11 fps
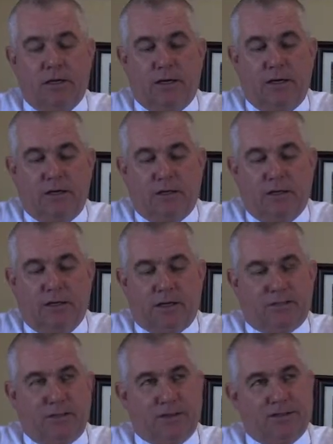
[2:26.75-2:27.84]
he had
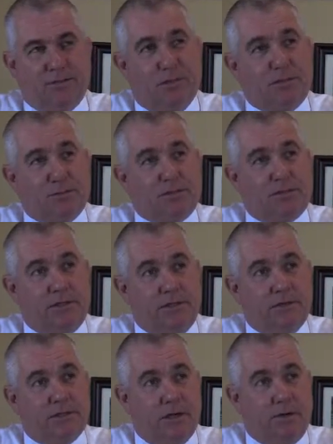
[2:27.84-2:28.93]
expressed some interest
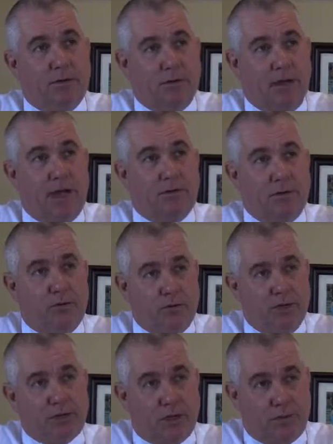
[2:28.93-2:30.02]
years ago in that. But when
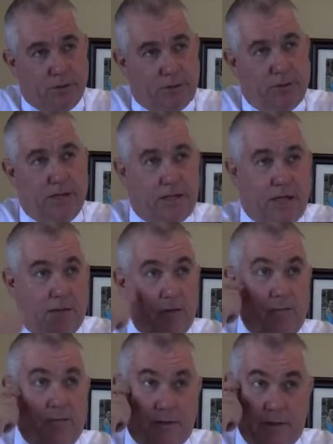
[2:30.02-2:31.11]
this opportunity came
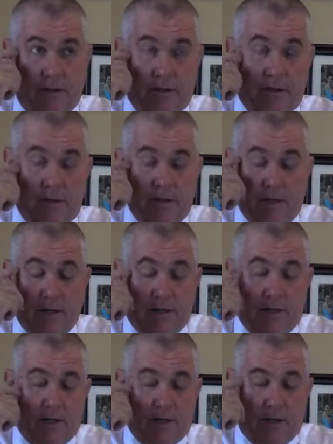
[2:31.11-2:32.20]
up with the
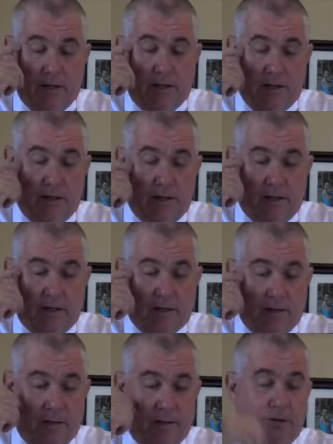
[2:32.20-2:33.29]

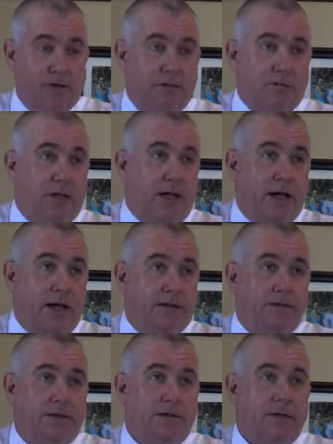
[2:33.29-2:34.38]
adult leadership
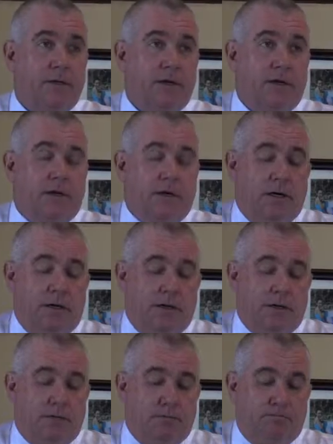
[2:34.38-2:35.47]
class,
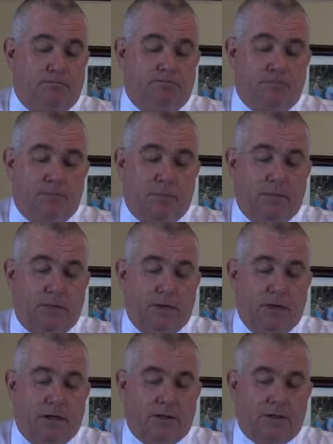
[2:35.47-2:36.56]

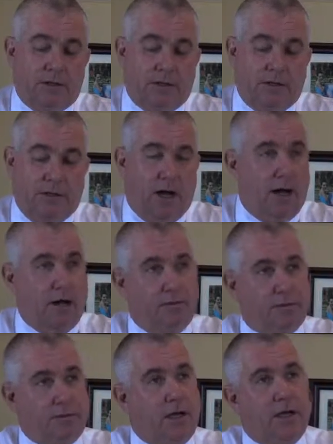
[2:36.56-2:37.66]
the
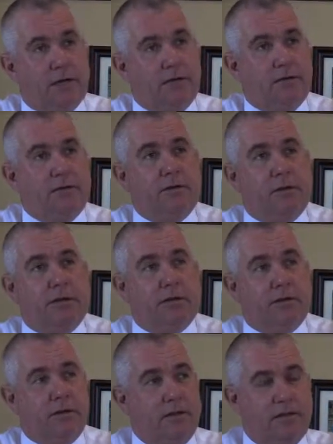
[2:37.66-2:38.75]
iron was hot,
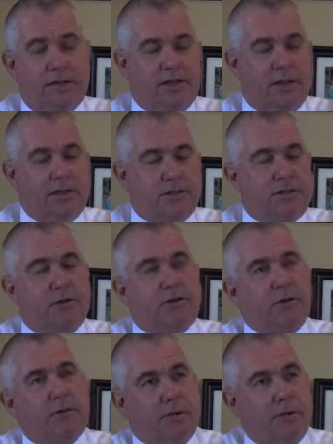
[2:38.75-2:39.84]
and things just all
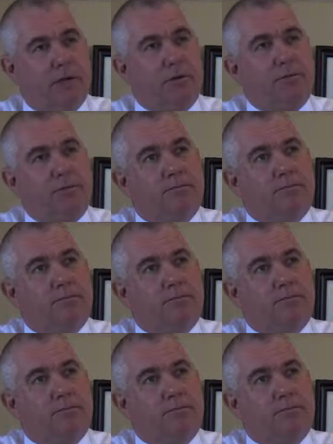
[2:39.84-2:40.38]
came together.